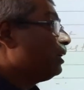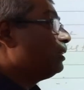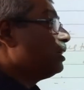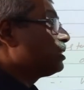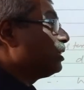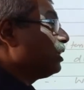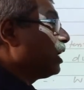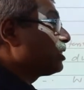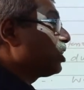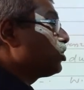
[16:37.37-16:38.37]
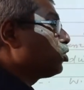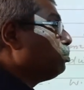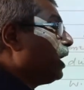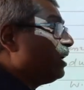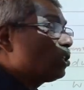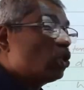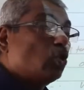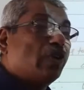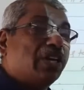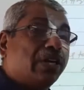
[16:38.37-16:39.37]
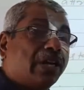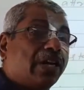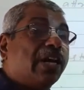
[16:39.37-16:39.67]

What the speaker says: this x raised to minus 2 when integrated